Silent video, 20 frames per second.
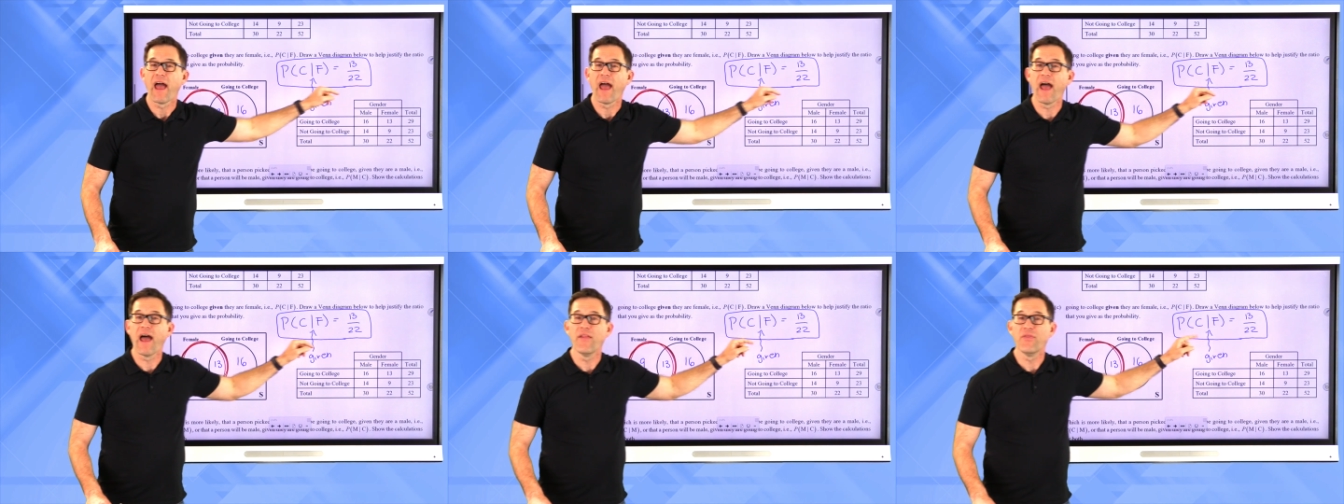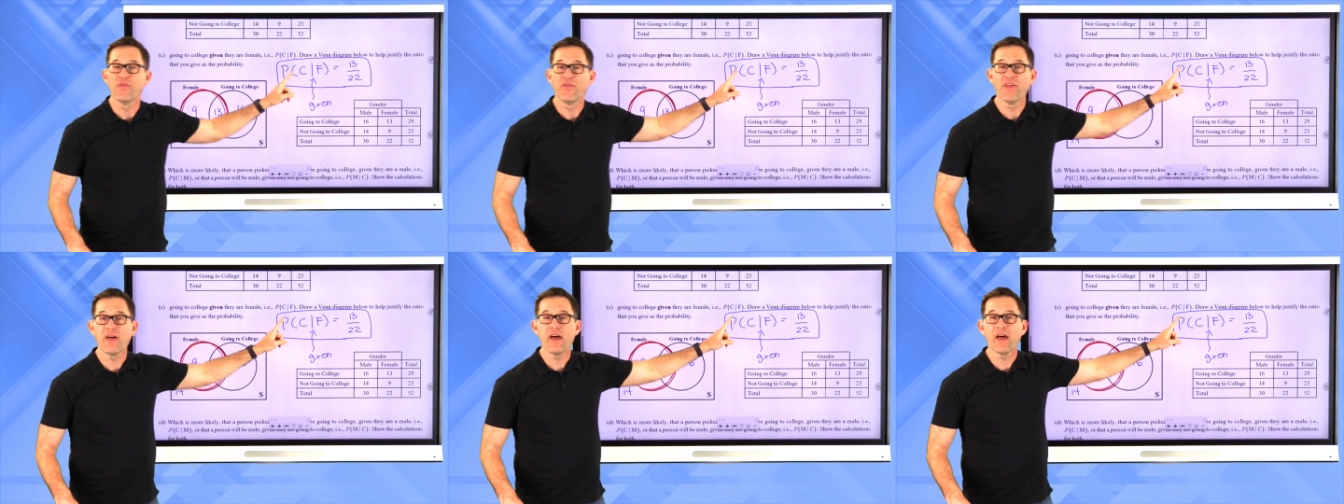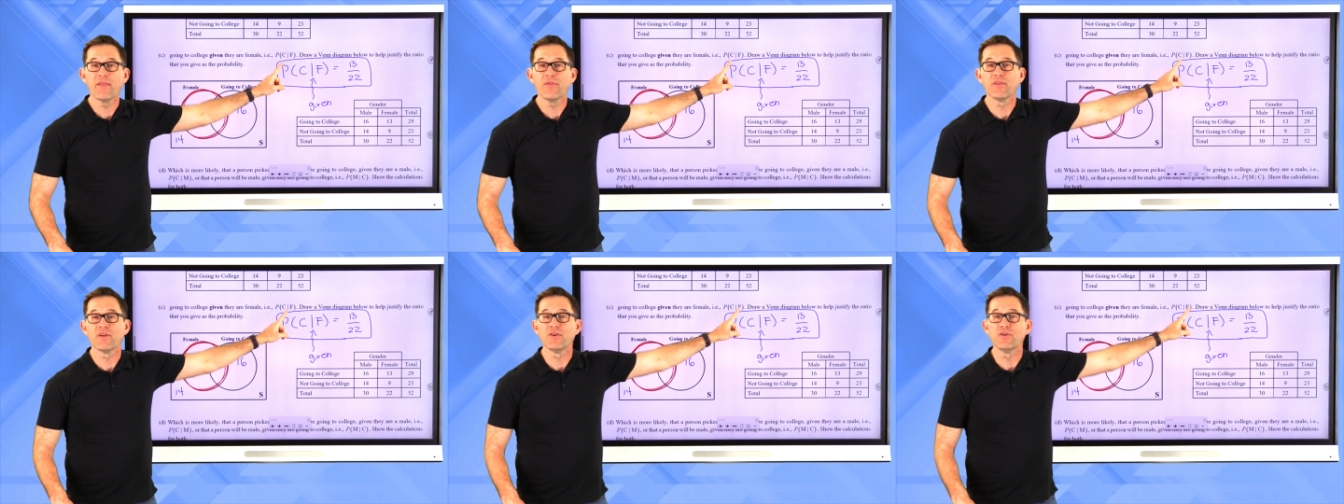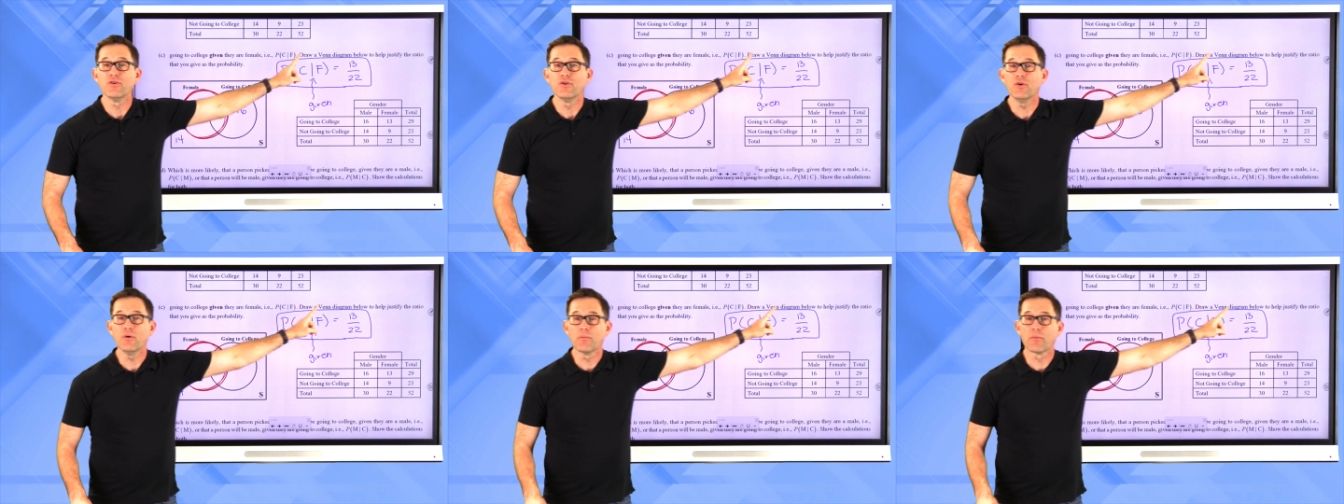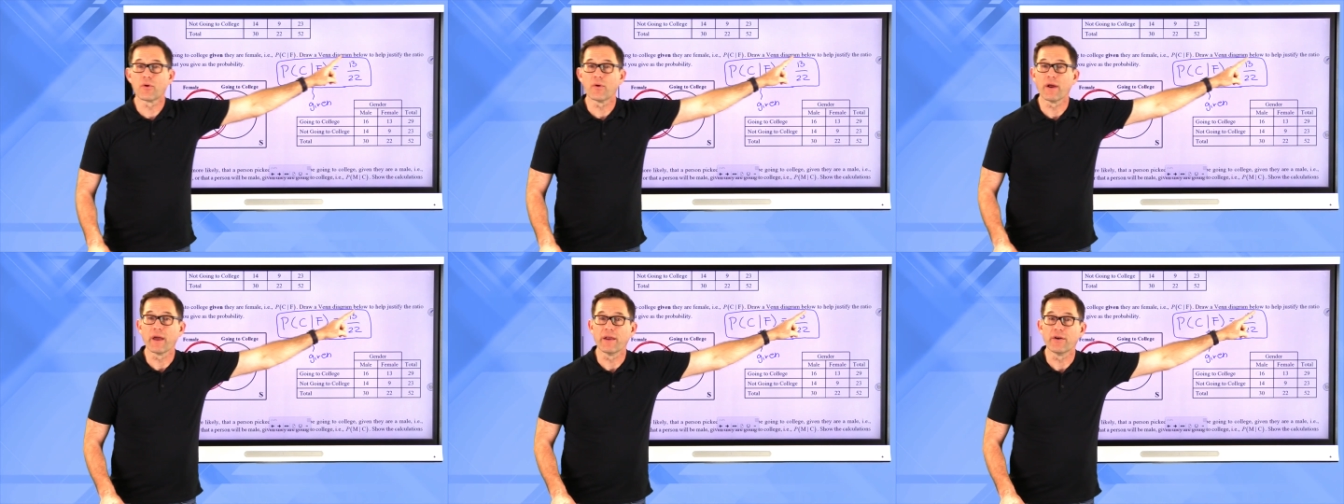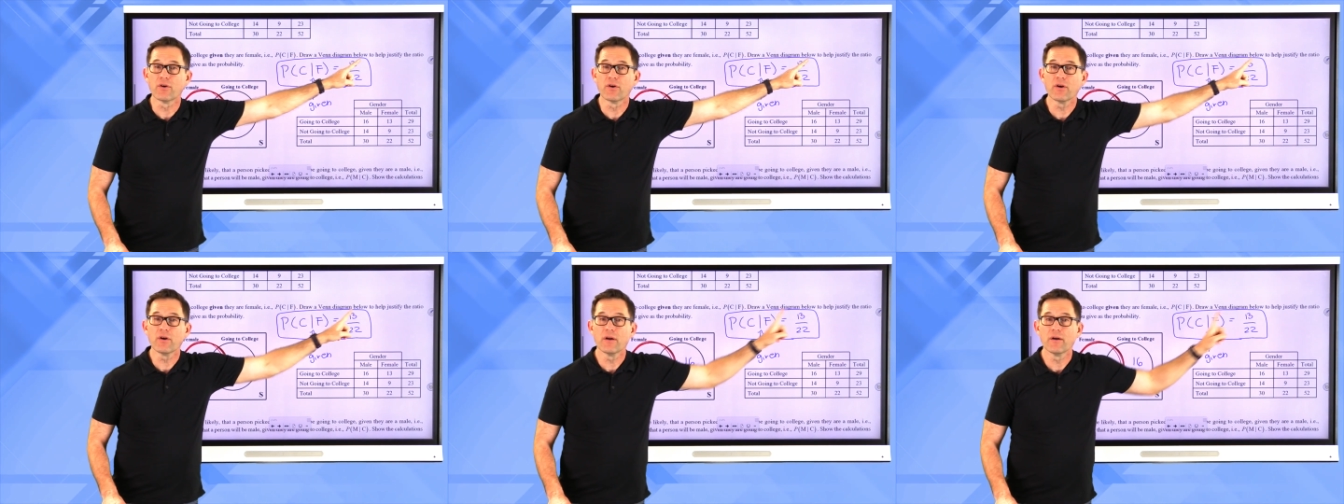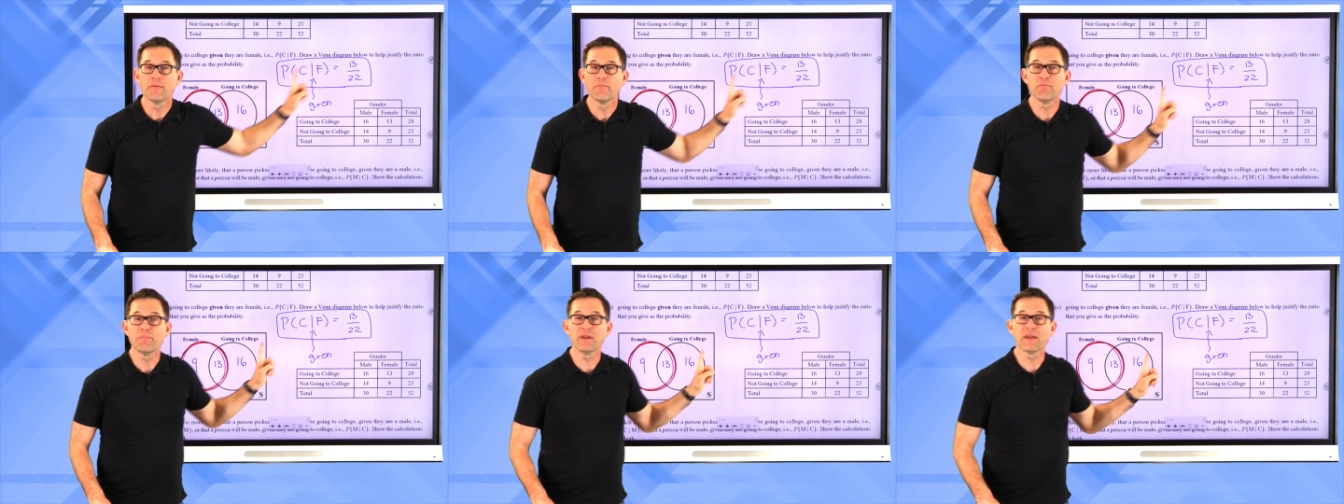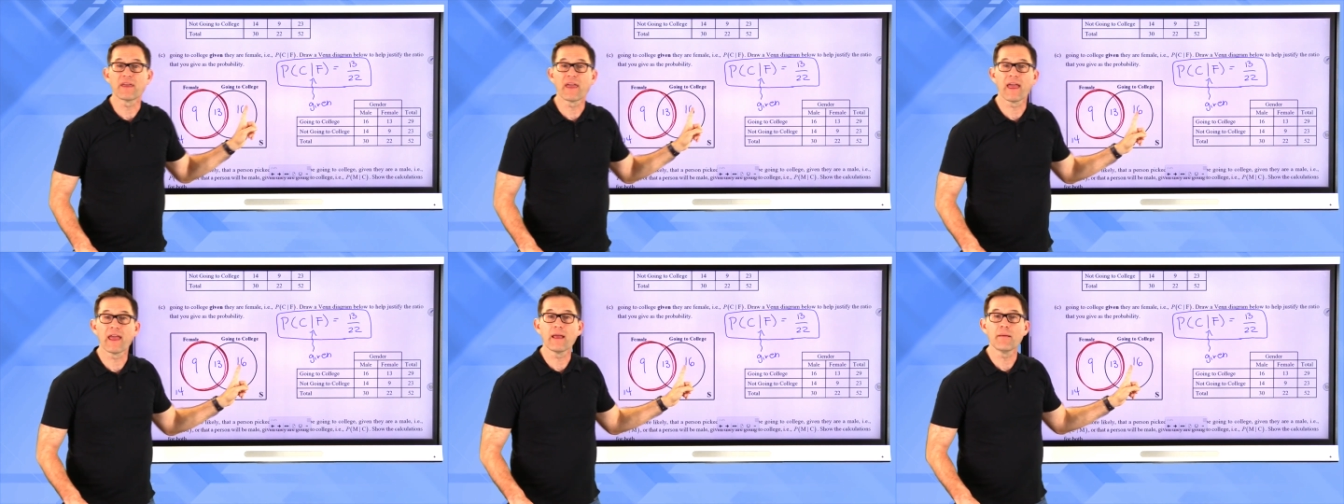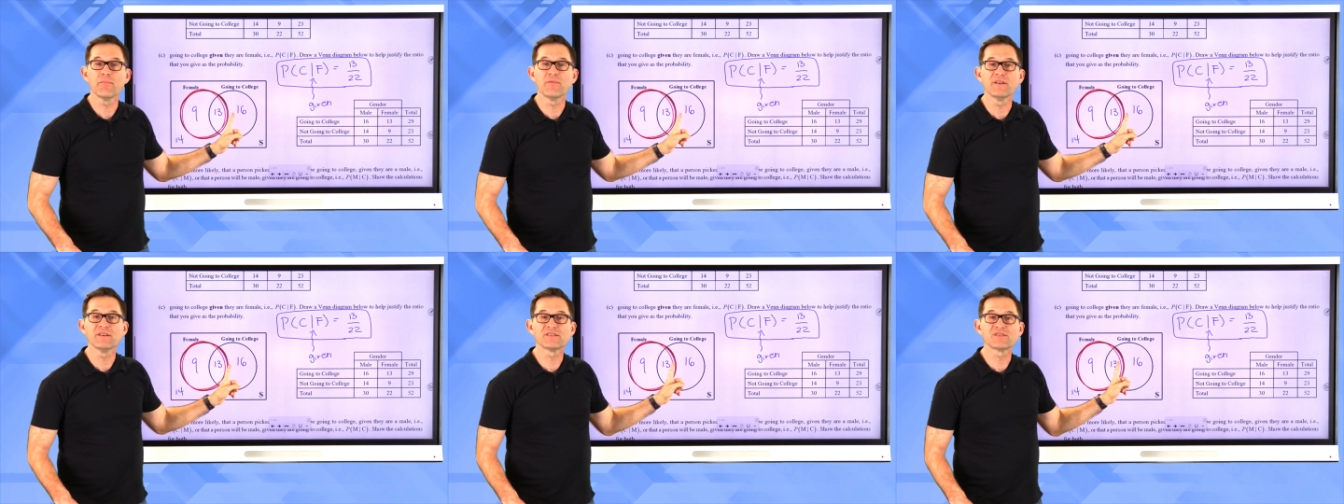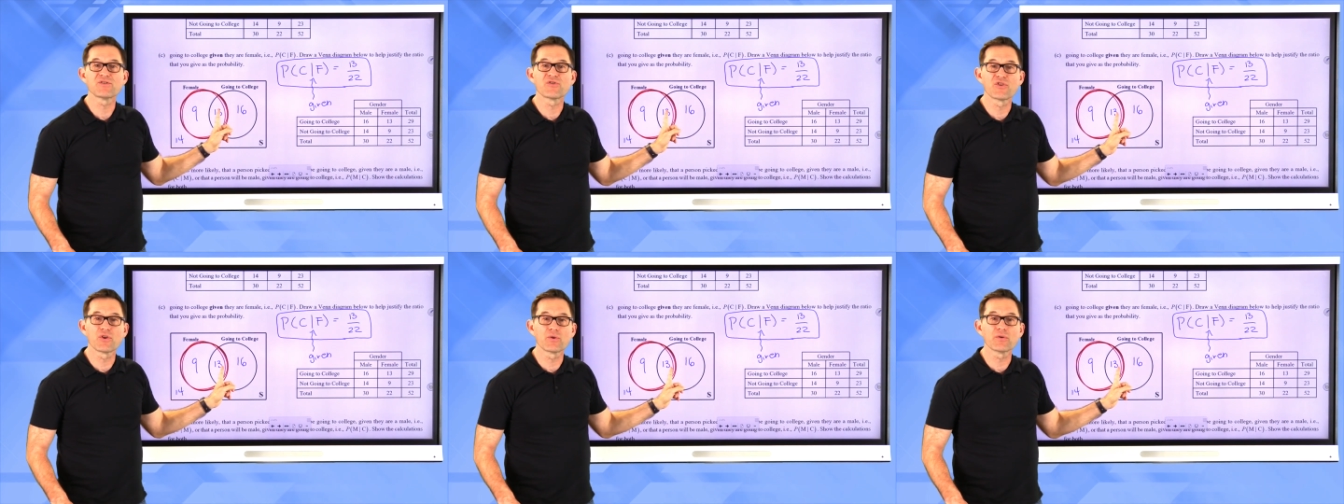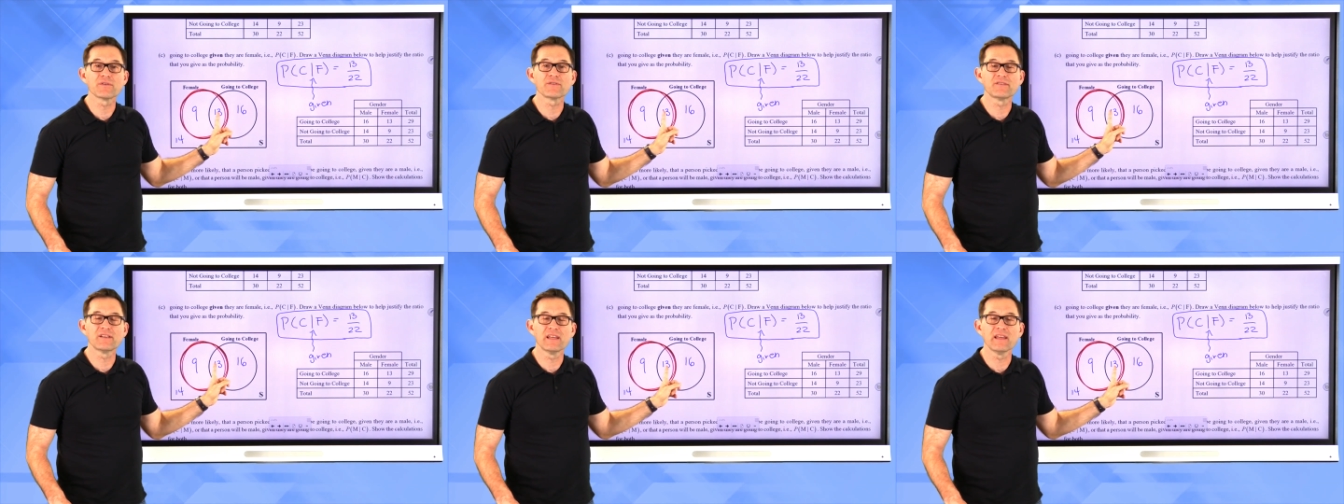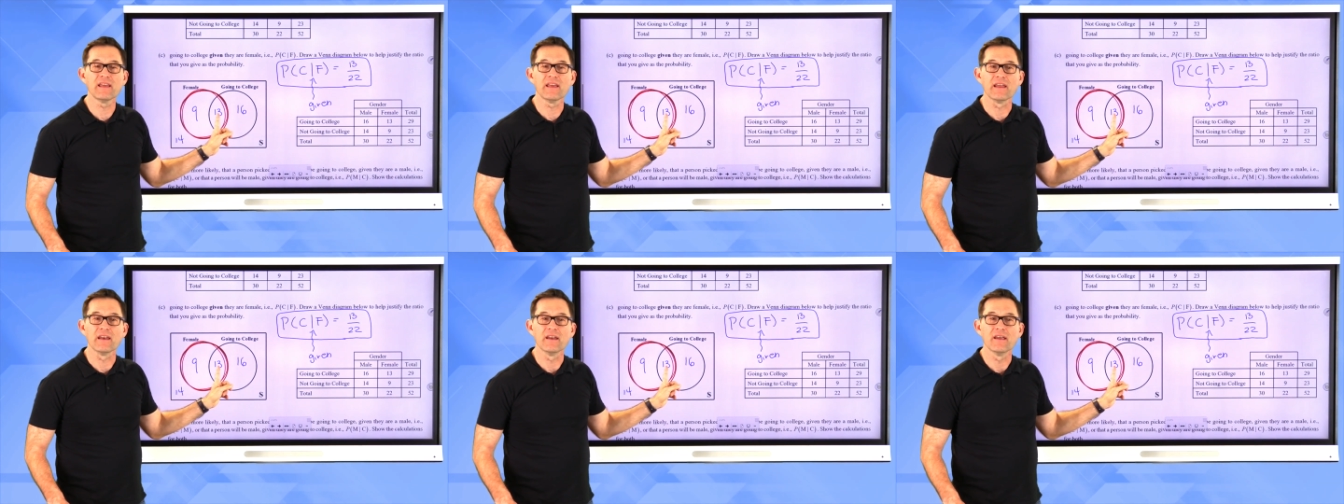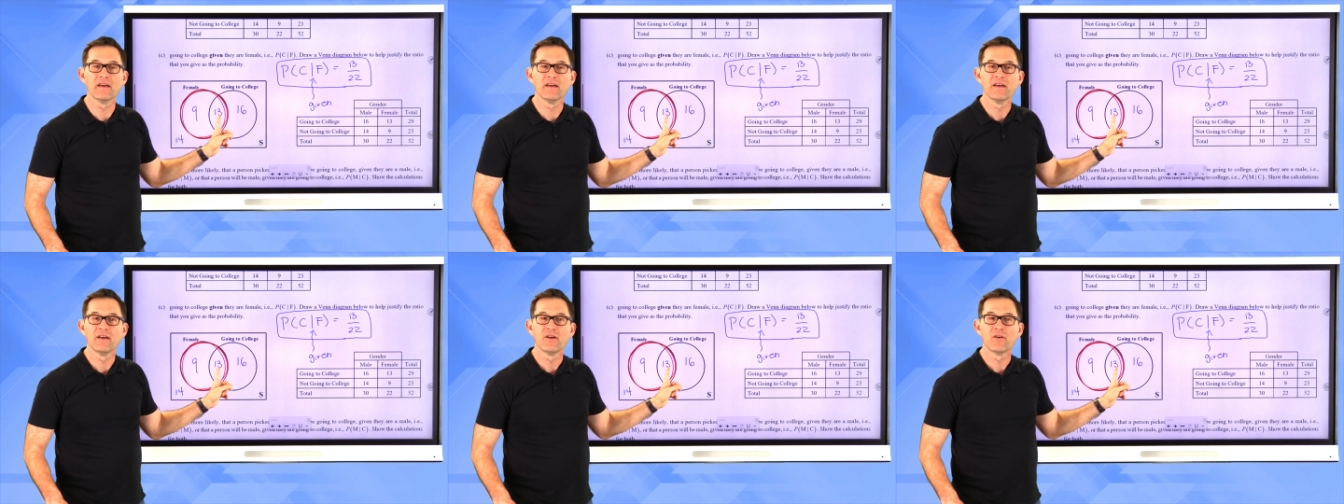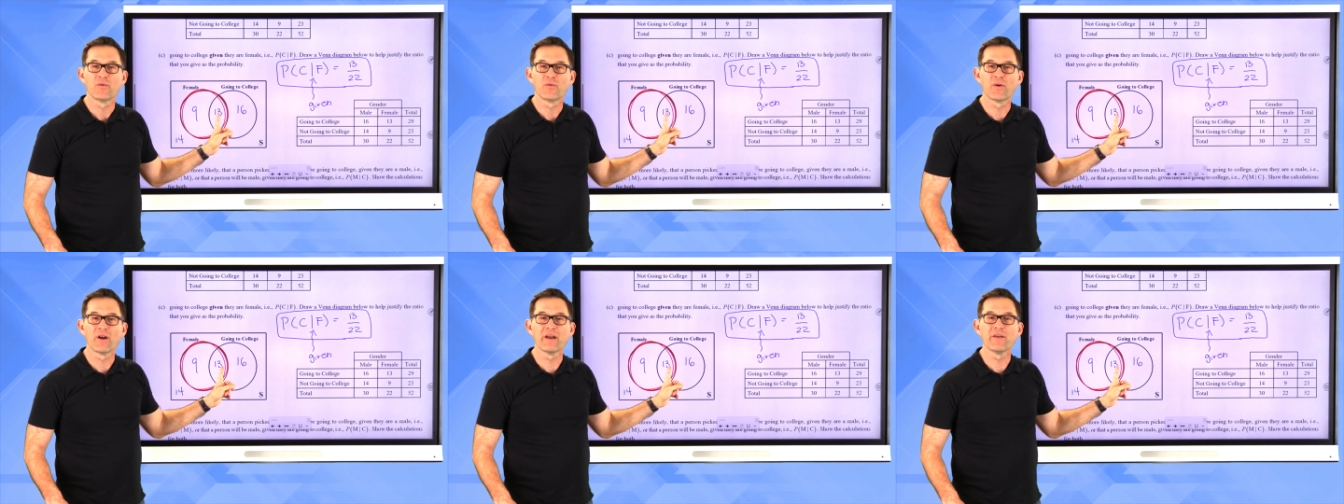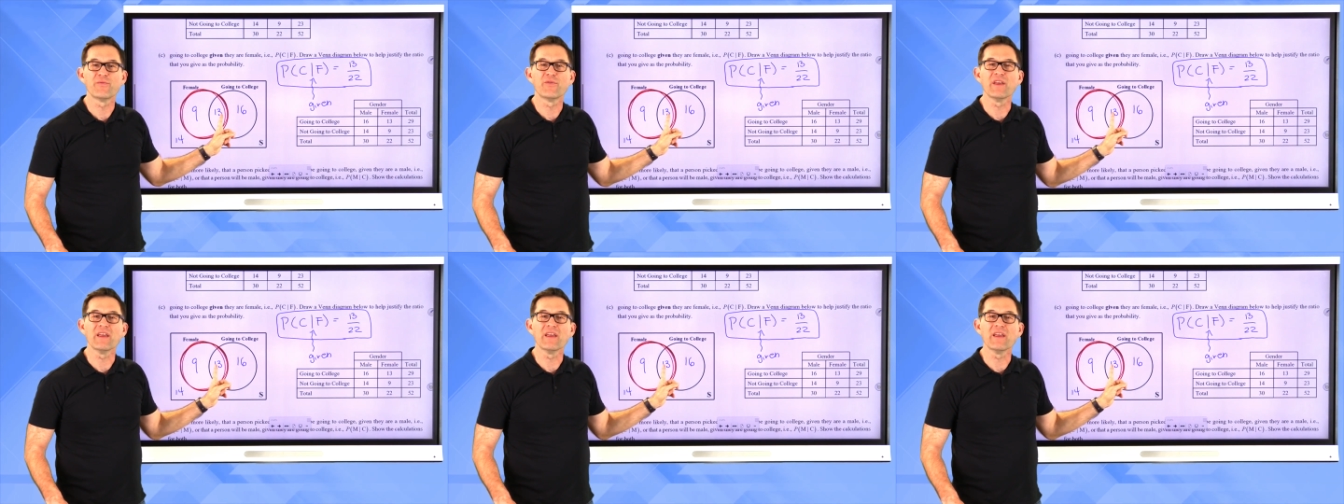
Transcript: And then the numerator became this 13, right?